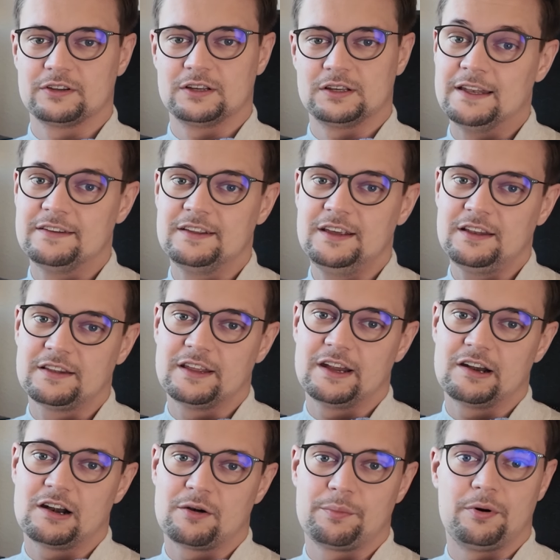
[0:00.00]
Indeed,
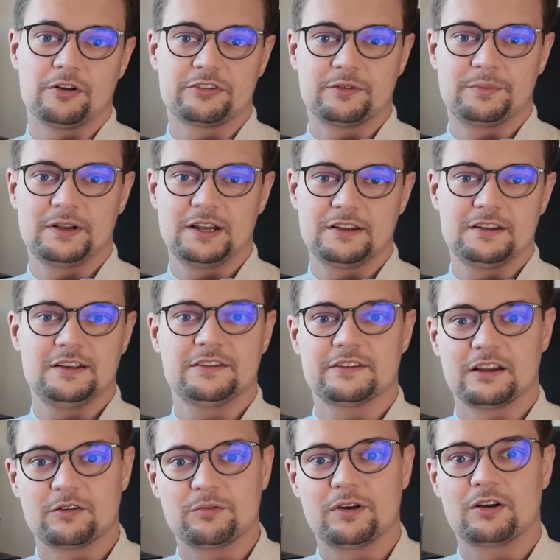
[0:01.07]
there are possibilities,
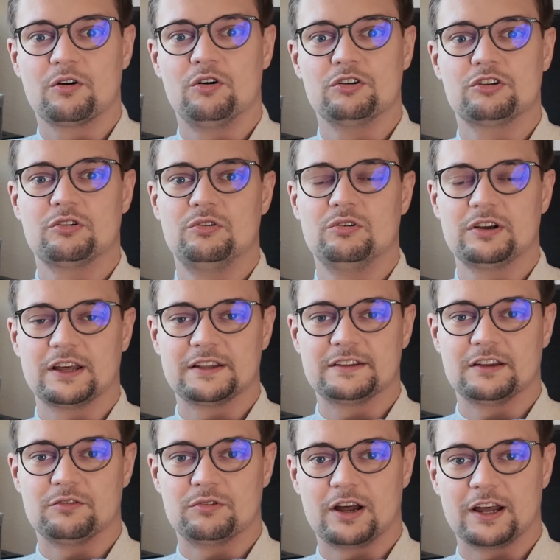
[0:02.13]
and we are going to look at that